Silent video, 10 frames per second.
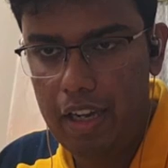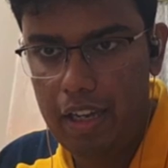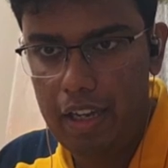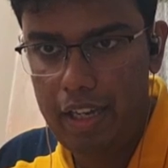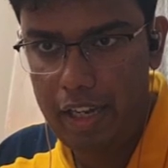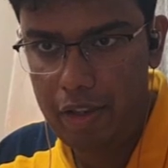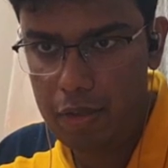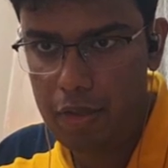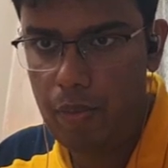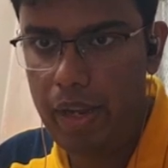He goes
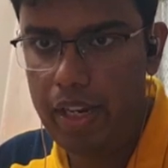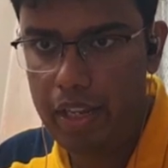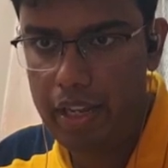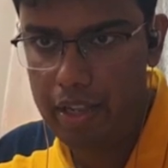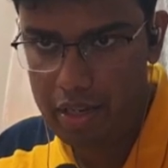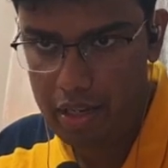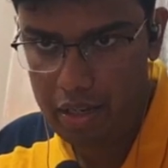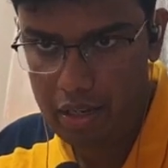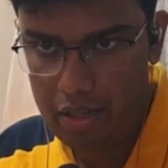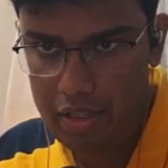queen here,
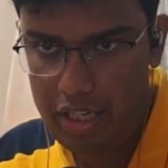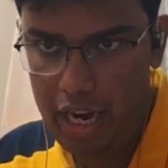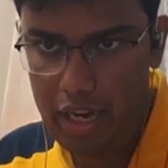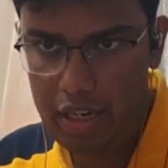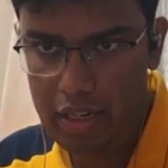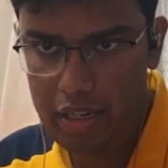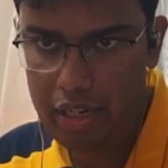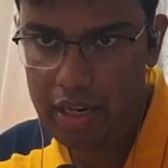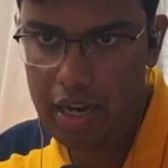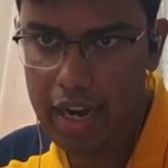check,
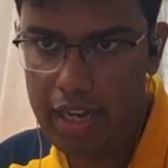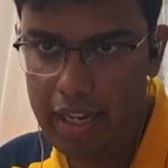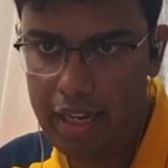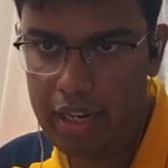I take.